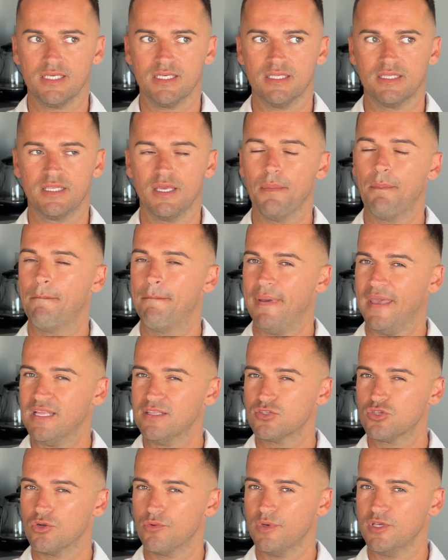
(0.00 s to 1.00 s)

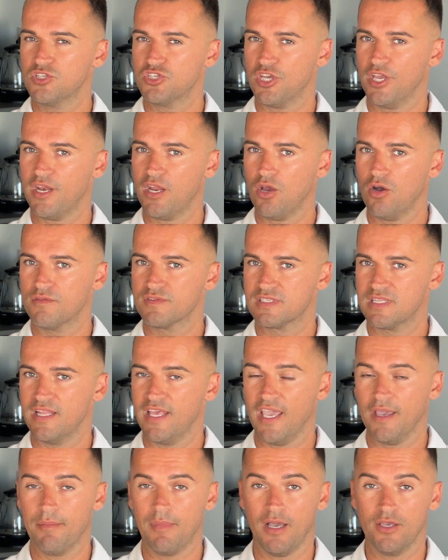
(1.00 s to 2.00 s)
depends on which area of
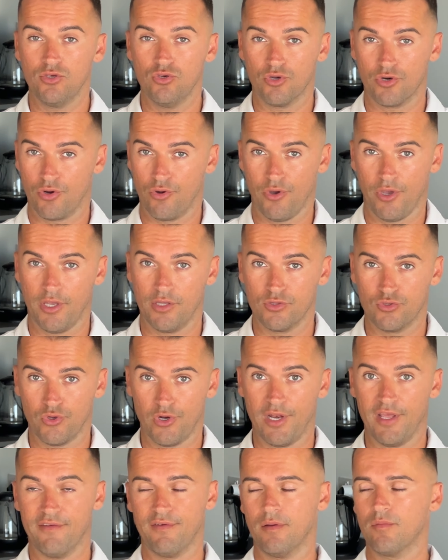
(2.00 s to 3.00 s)
Sliema you're going to
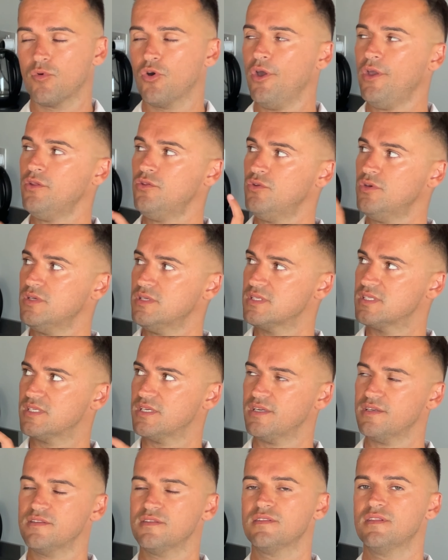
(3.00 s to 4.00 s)
live. I'm going to
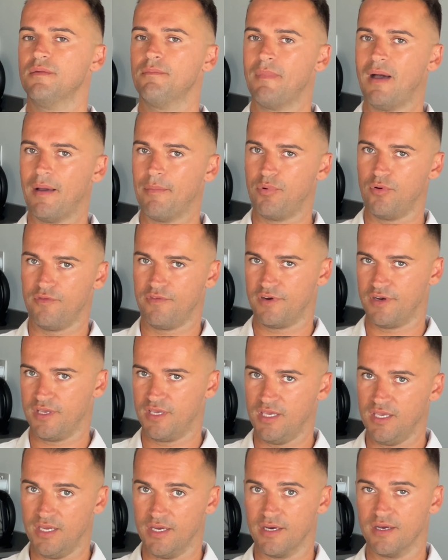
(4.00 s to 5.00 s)
insert the map over
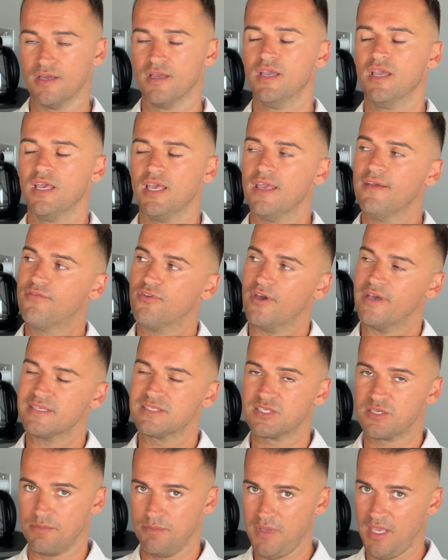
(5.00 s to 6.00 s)
here. If you
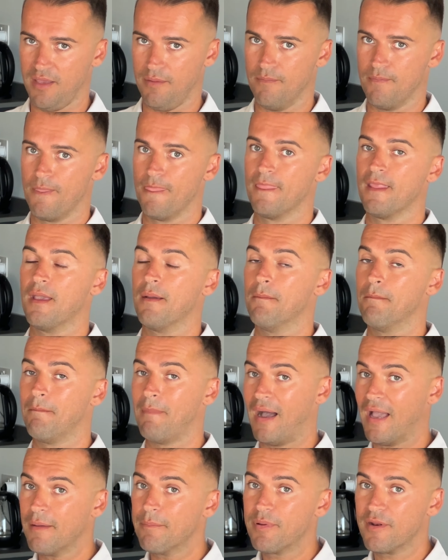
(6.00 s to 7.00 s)
ask me,
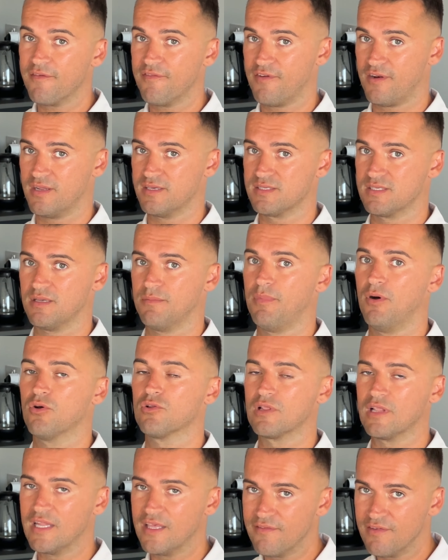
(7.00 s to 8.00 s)
my preference
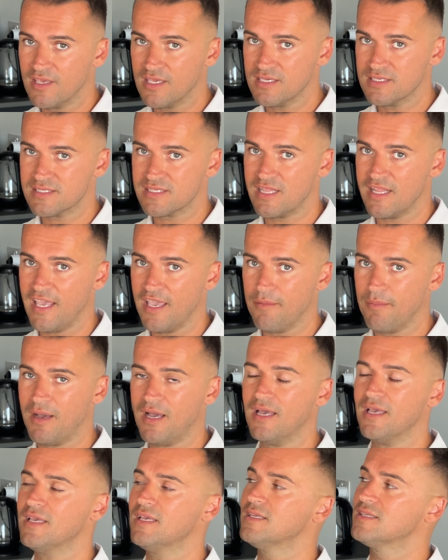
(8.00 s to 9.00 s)
about living in
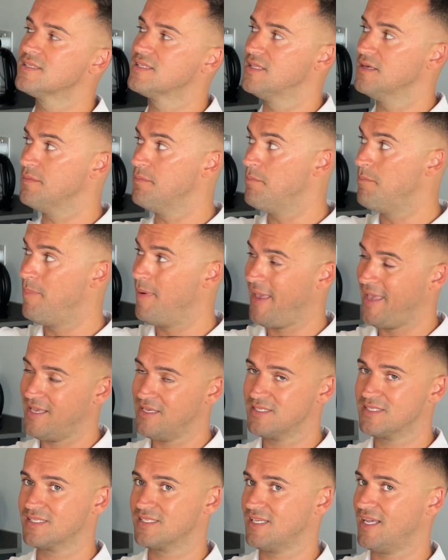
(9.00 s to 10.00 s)
Sliema is the bay
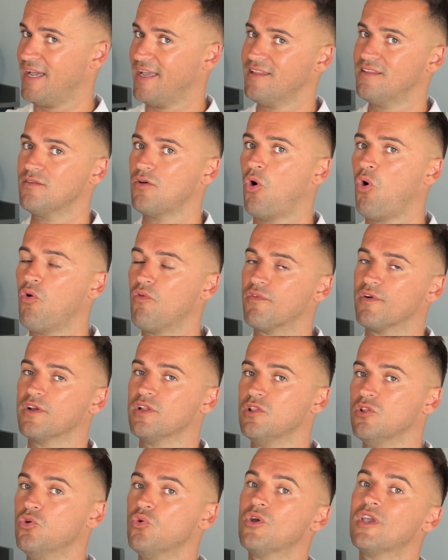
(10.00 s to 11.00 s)
side
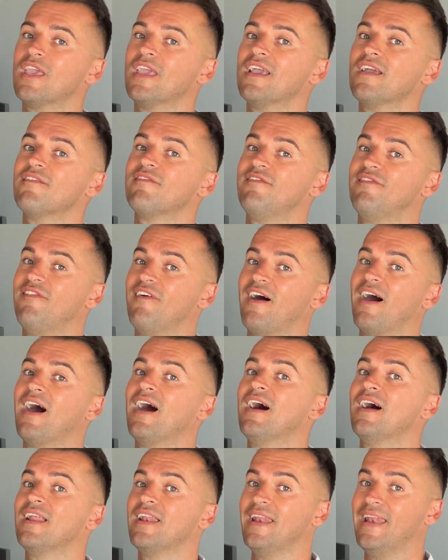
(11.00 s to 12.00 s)
overlooking
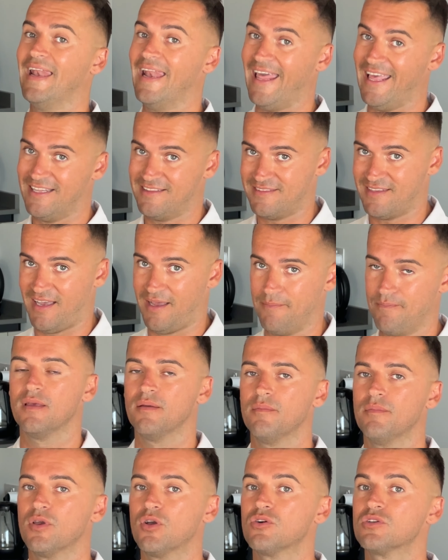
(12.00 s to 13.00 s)
Valletta,
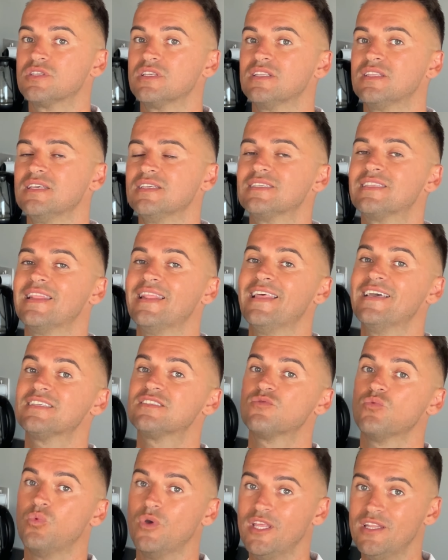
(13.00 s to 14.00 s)
because it is
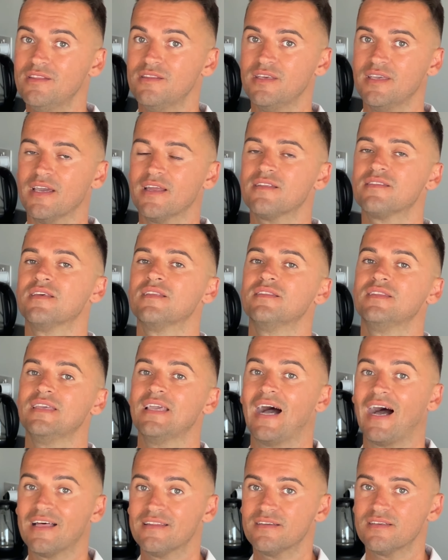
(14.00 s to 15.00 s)
less windier than the
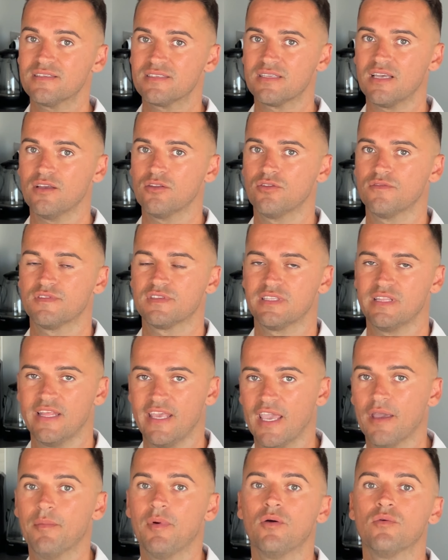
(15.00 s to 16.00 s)
other side of
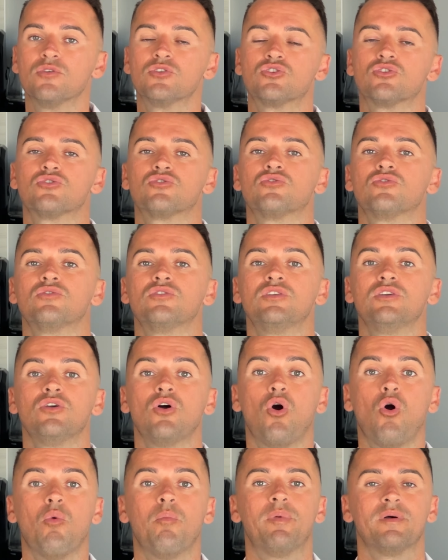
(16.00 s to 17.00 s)
Sliema, which is on the
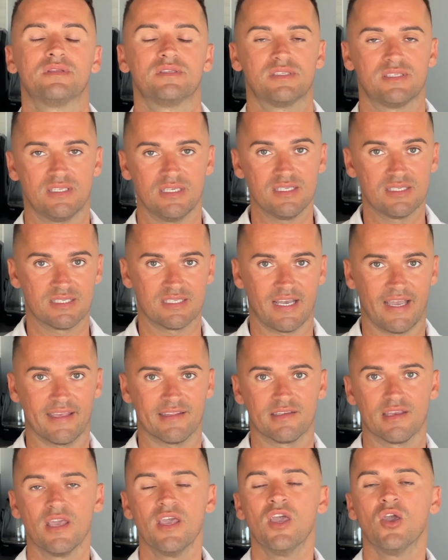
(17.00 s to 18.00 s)
open seaside.
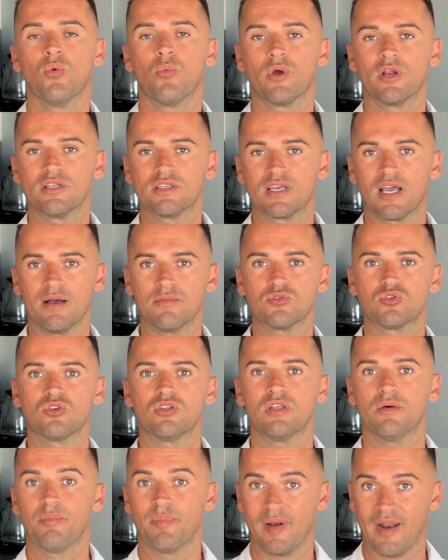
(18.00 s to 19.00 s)
When it comes to
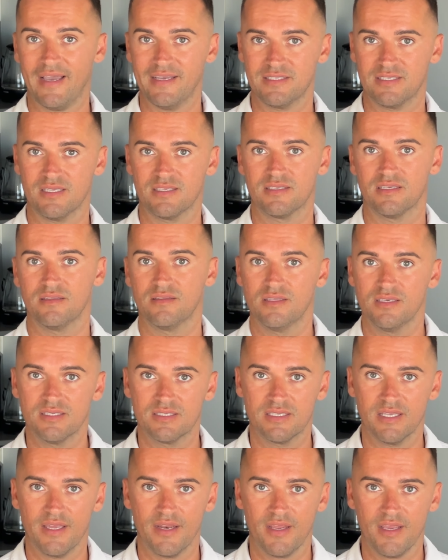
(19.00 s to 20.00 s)
the prices in
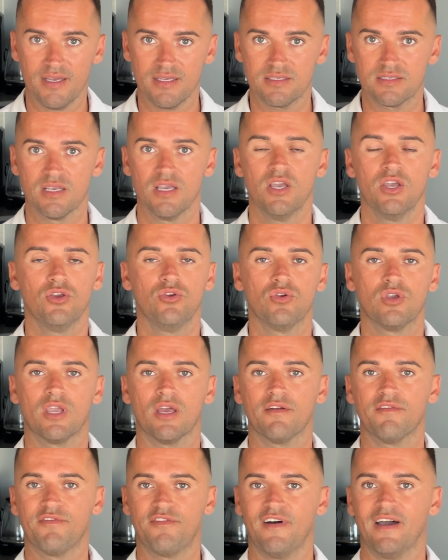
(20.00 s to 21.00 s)
these areas, you
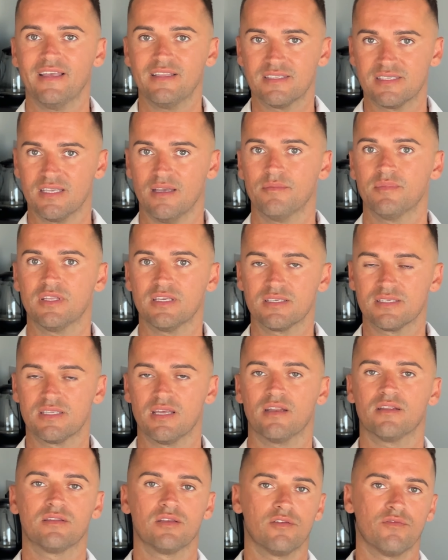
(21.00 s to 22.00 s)
can find something
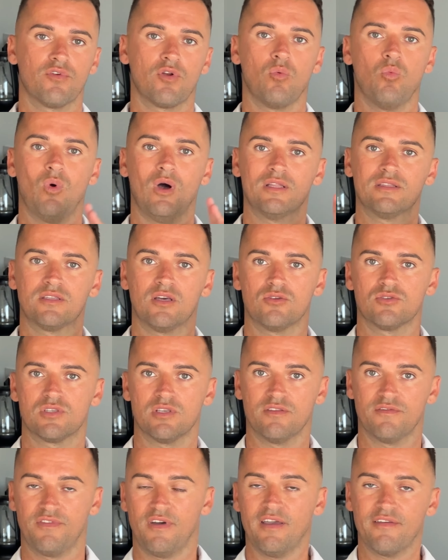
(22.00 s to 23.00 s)
starting from
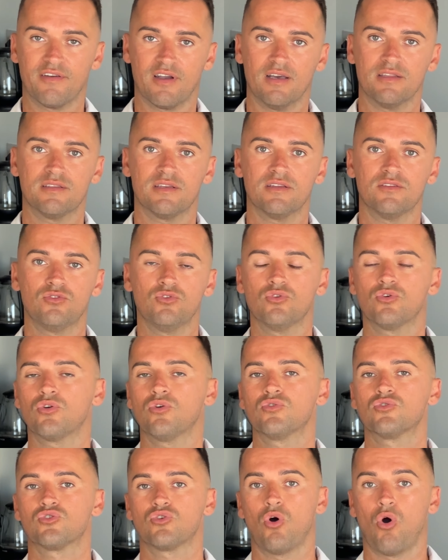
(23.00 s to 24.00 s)
1,500
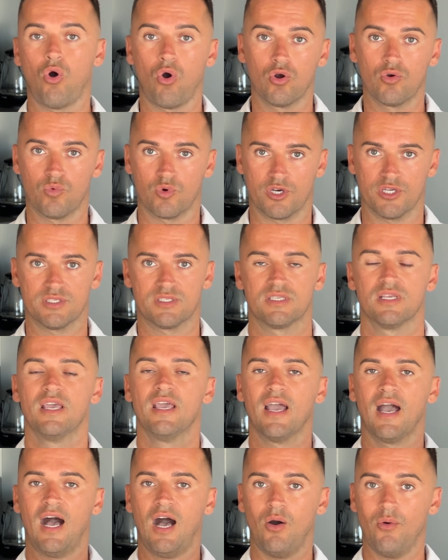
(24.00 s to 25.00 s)
euros onwards.
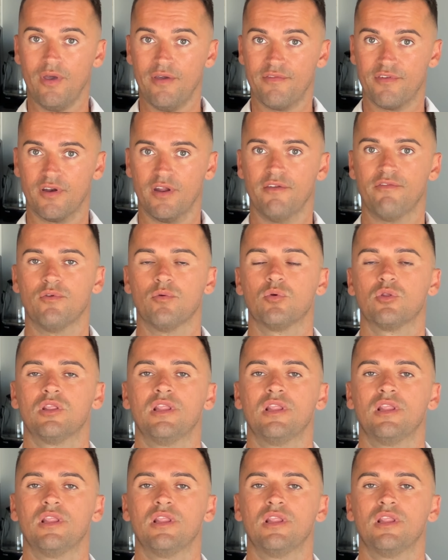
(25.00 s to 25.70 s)
However, if you would